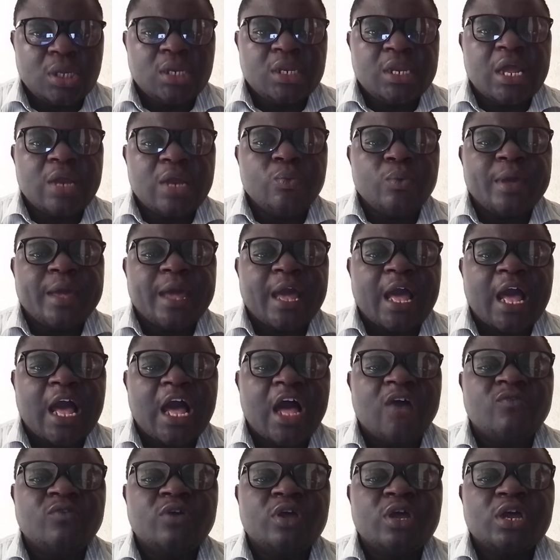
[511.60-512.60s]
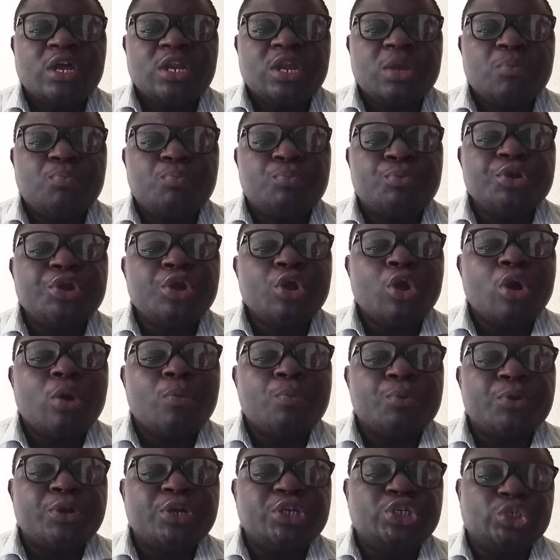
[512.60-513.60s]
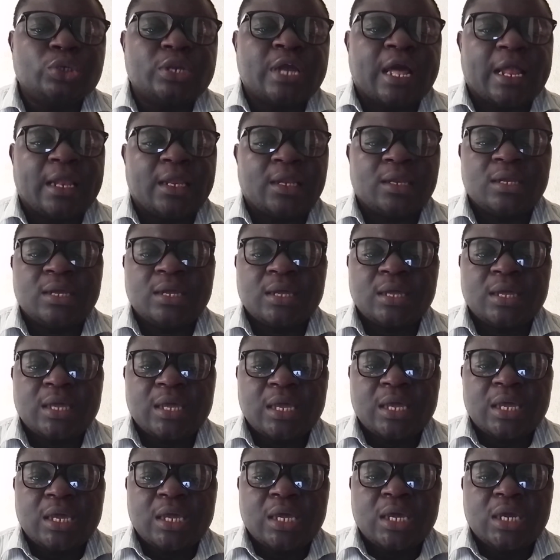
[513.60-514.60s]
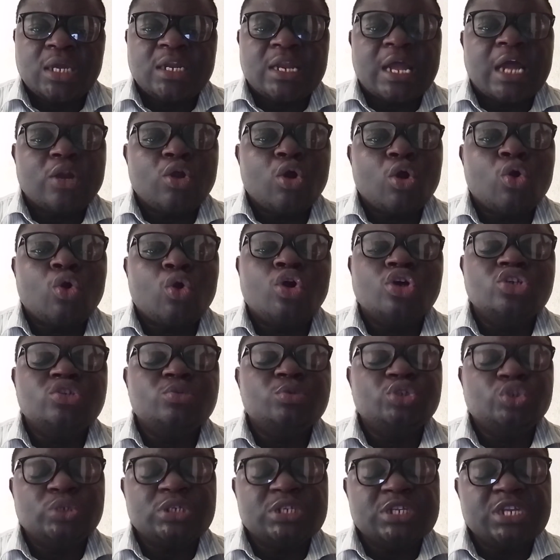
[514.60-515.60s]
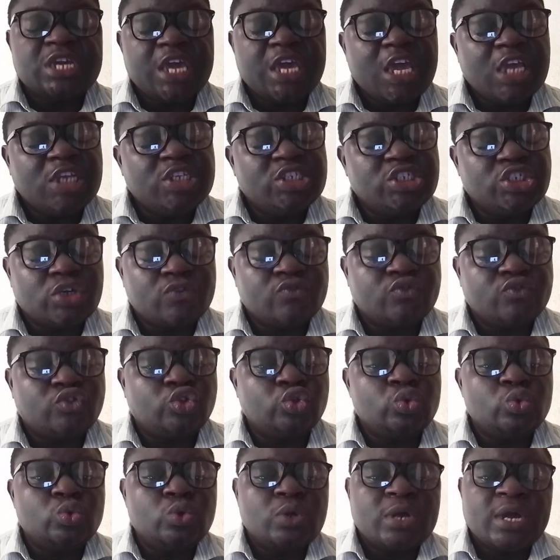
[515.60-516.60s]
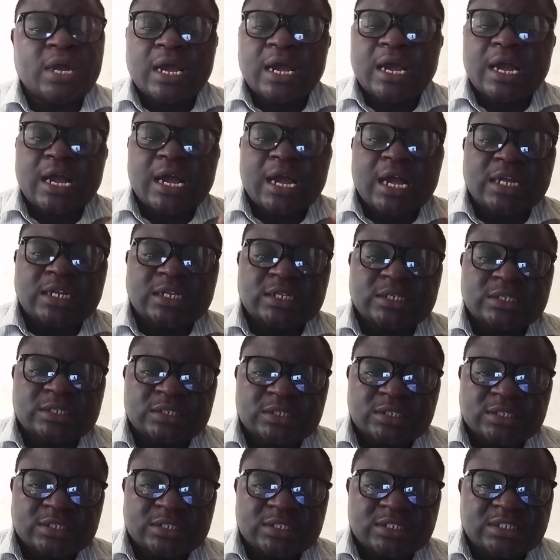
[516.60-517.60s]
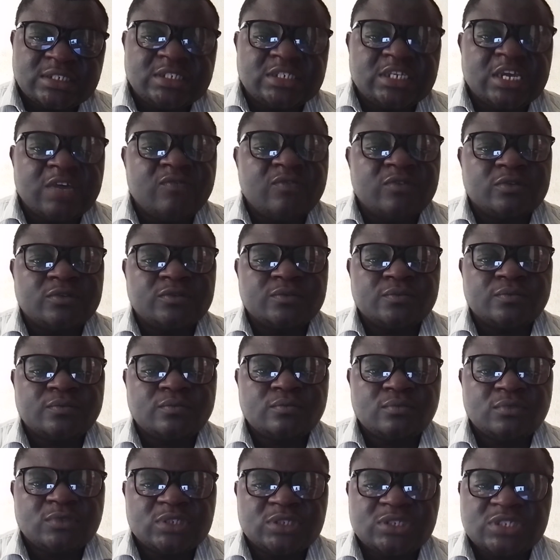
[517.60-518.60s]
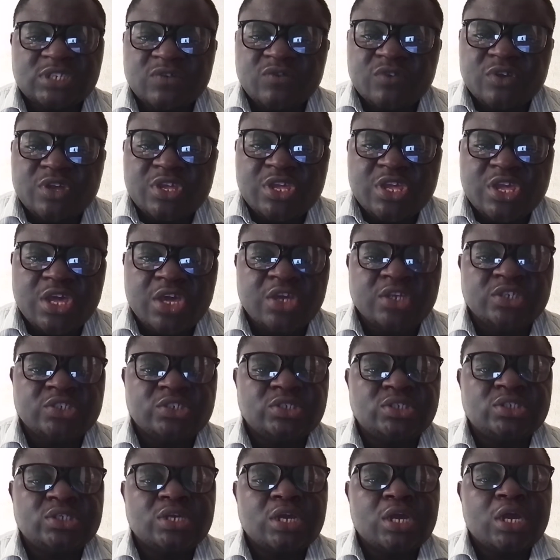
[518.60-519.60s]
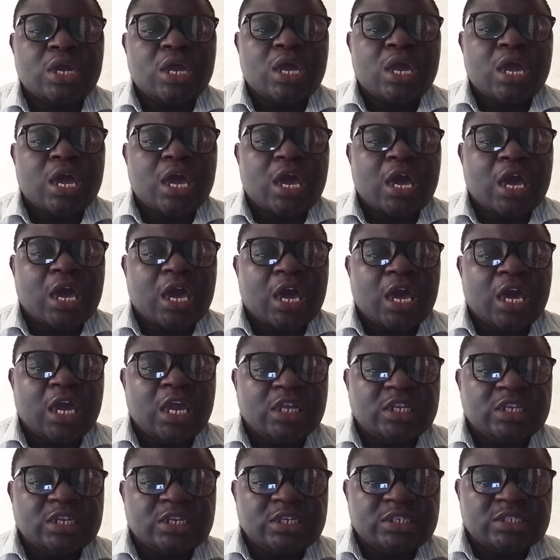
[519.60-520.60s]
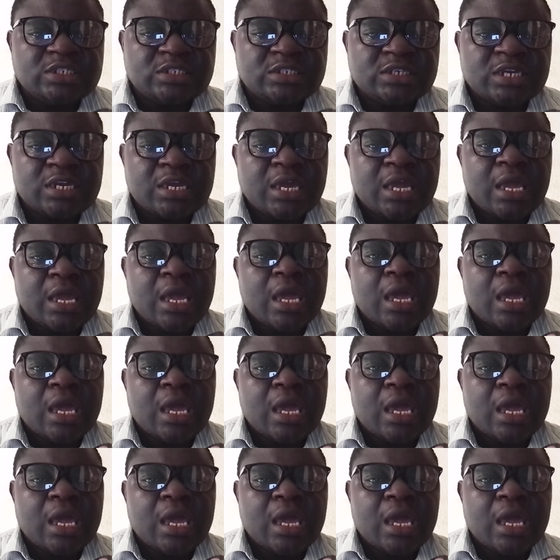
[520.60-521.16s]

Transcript: Then we have the pre operational, that occurs between the ages of 2 and 7 years. And it is